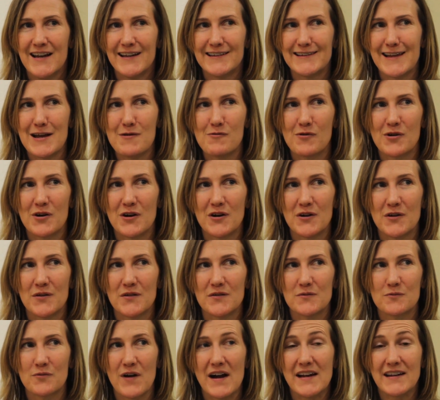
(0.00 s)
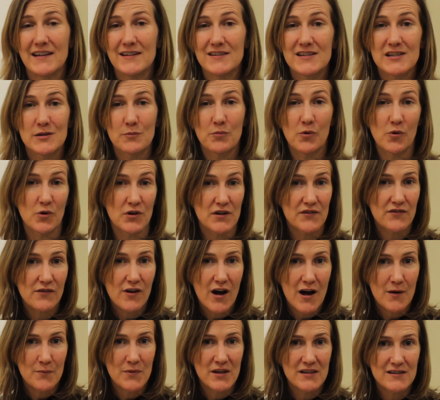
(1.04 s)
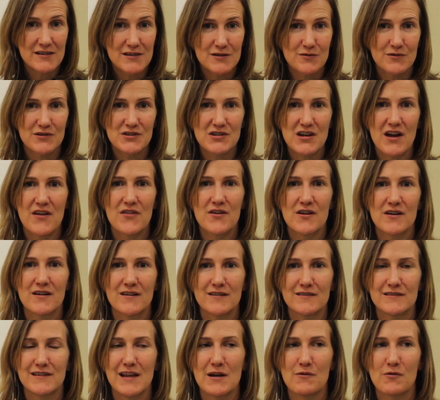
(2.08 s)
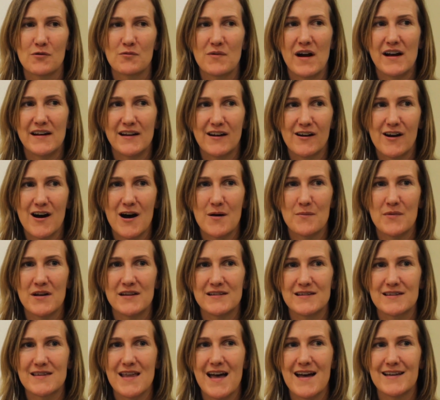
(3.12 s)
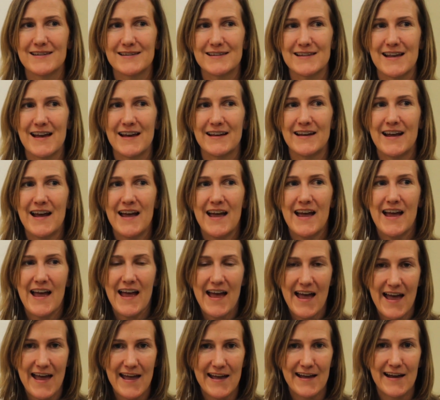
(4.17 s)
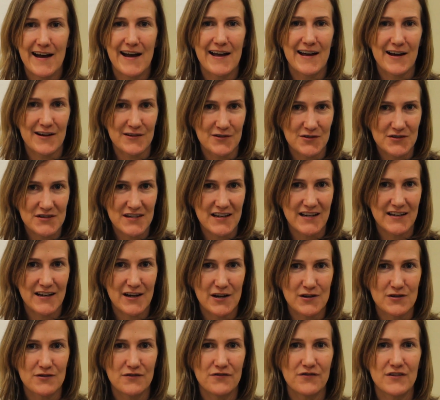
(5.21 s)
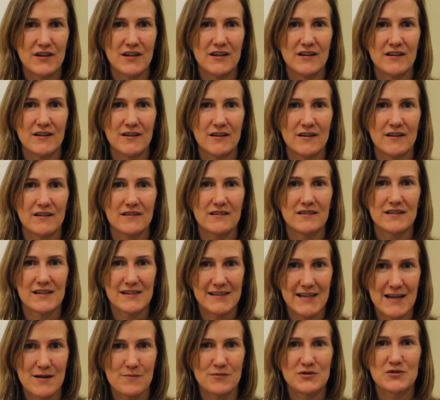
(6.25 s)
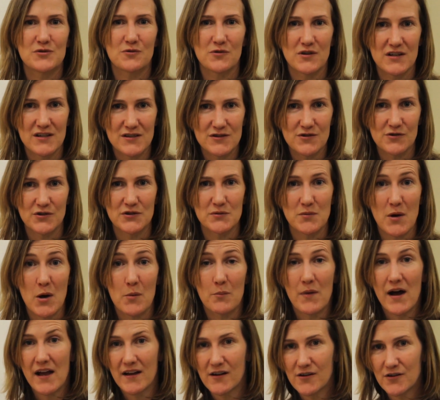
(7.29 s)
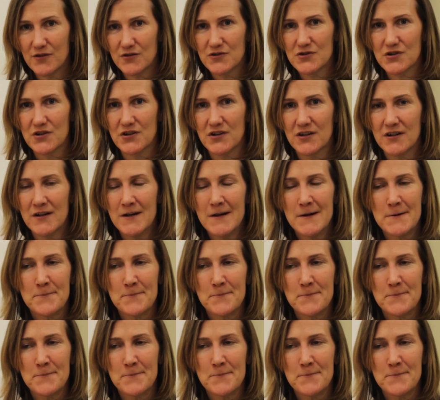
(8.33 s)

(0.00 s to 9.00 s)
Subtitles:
they were writing supportive comments to each other. They were writing comments that said, hey, I understand how you feel. The same story is told about my culture.